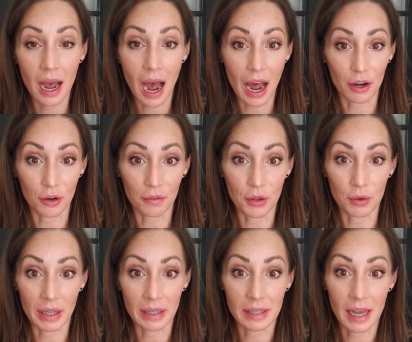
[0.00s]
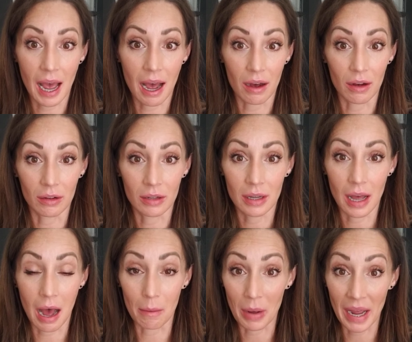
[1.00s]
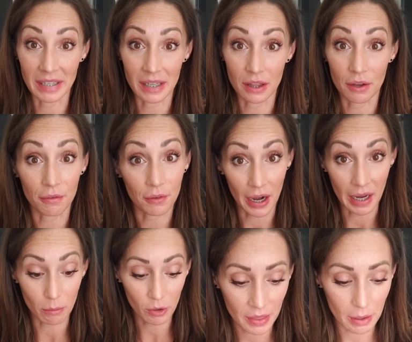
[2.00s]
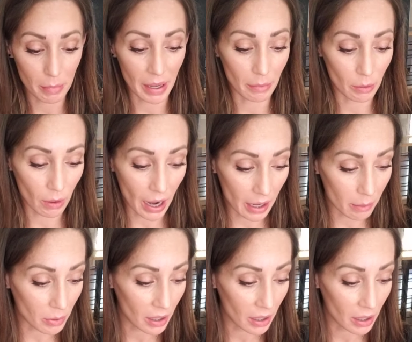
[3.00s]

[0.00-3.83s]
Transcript: I don't know if you can tell, I did the frame the baby wipe,